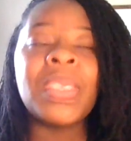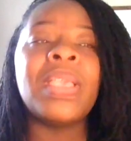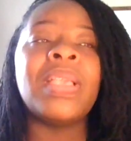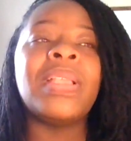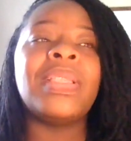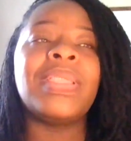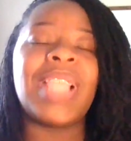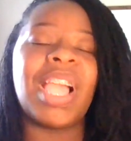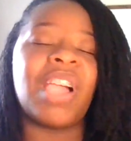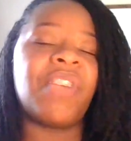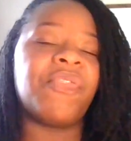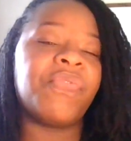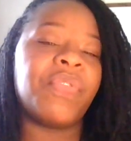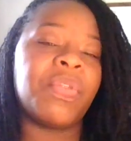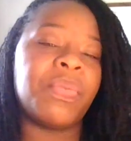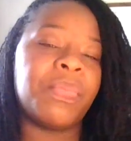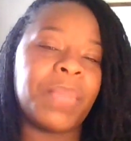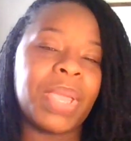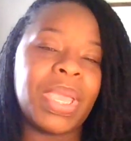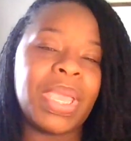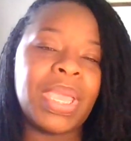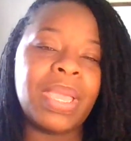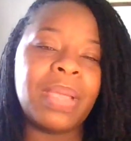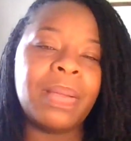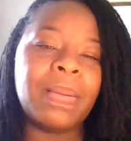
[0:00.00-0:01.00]
Now for
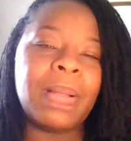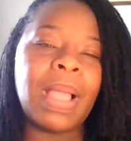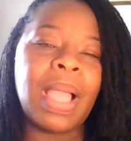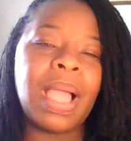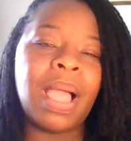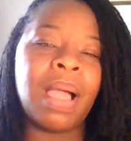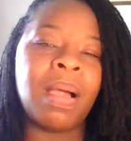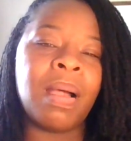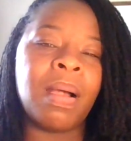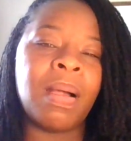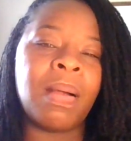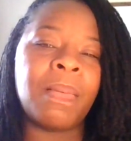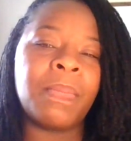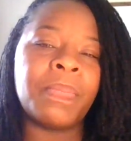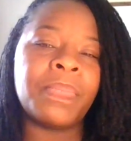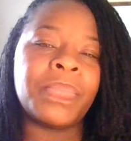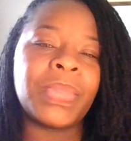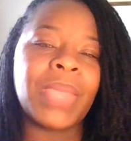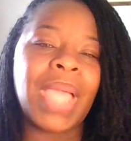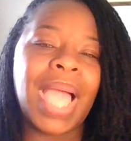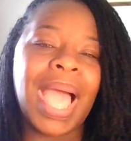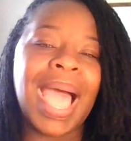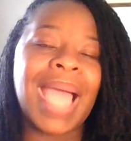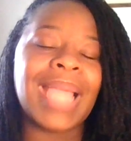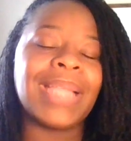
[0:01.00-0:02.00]
me,
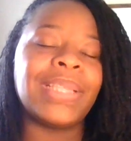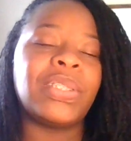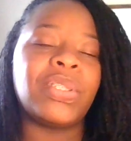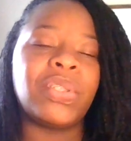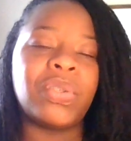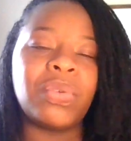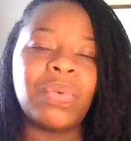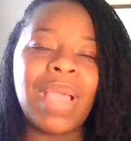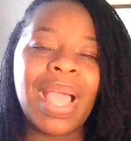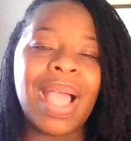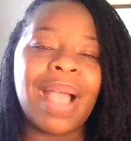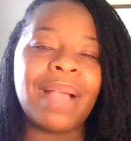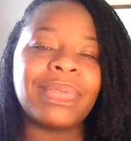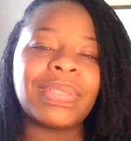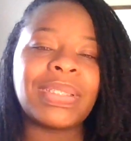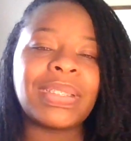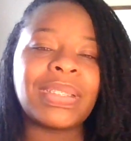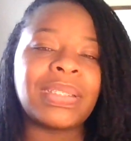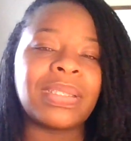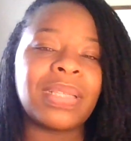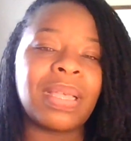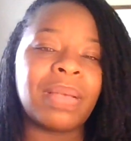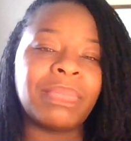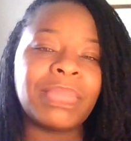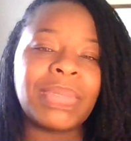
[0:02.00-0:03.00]
I do have
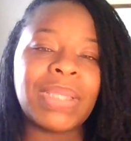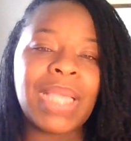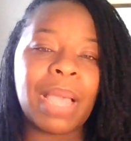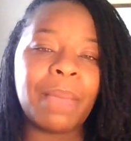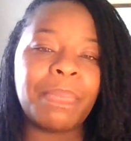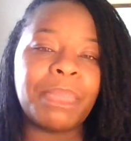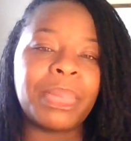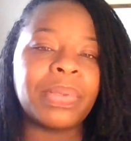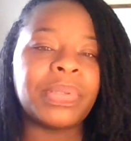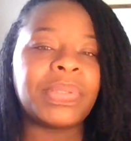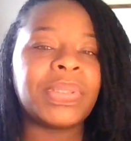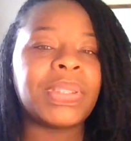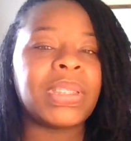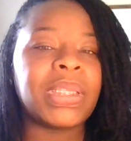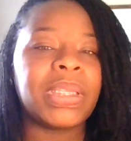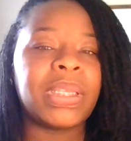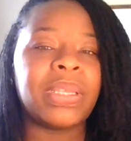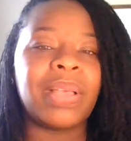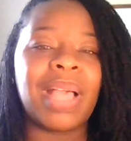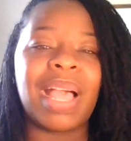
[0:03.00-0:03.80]
some type of skill.